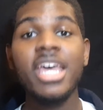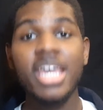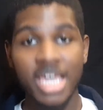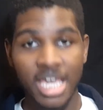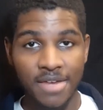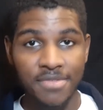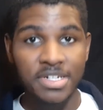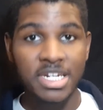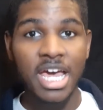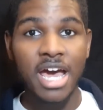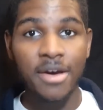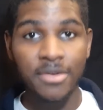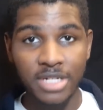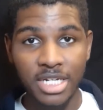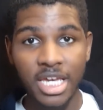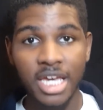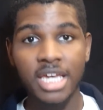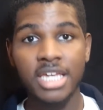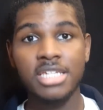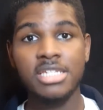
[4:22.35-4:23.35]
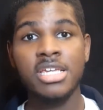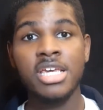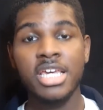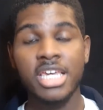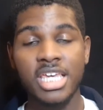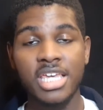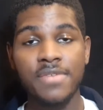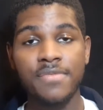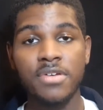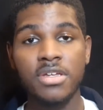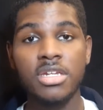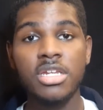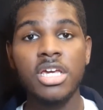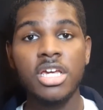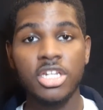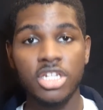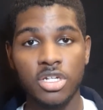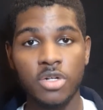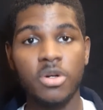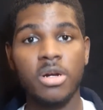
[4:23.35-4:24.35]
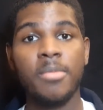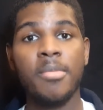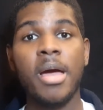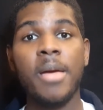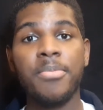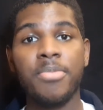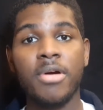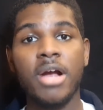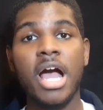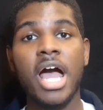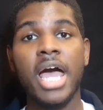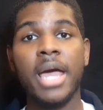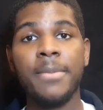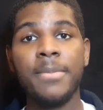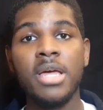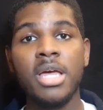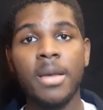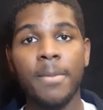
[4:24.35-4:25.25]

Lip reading: every nowadays, even during my prime,